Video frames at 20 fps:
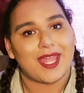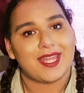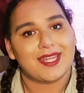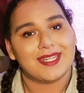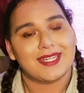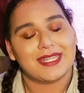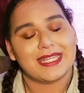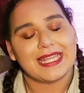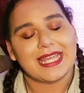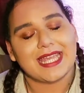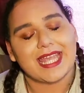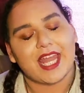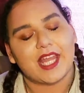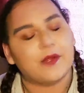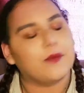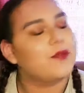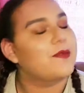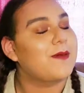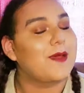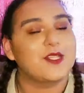and kick
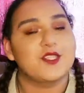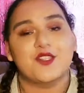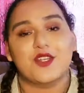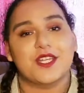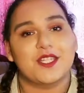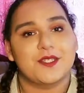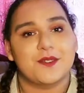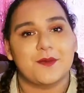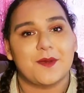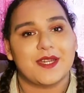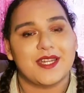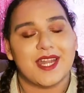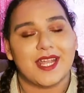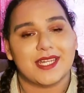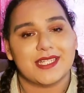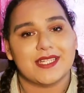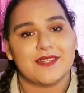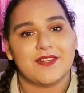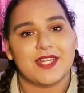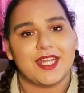anyone balls trying to spread
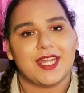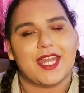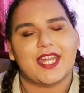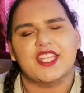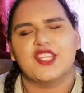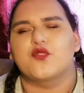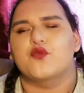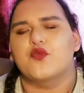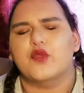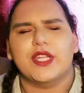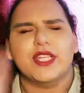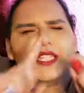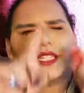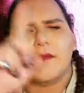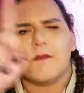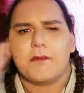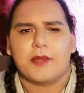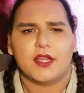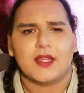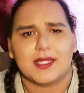negativity, and read
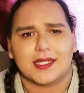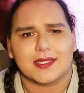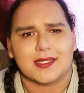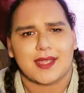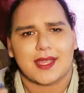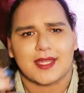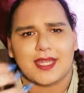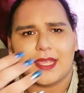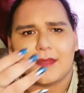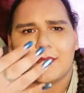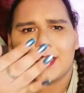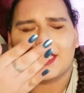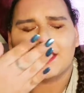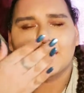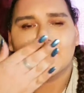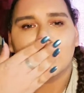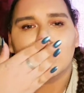some books, goddammit.